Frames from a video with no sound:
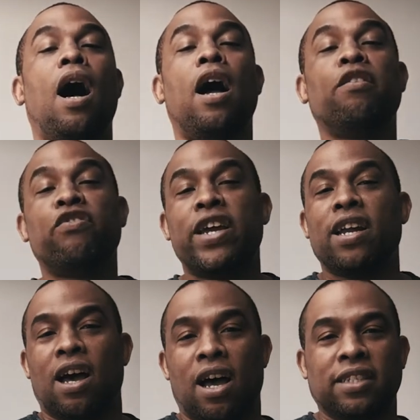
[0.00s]
I
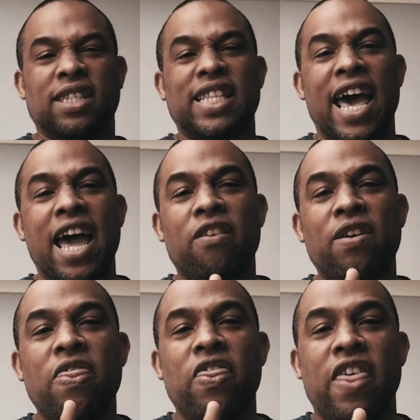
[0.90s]
realized
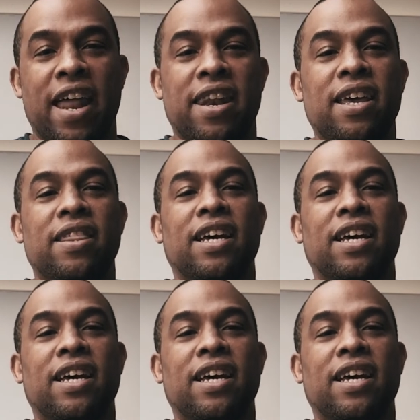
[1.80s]
there and then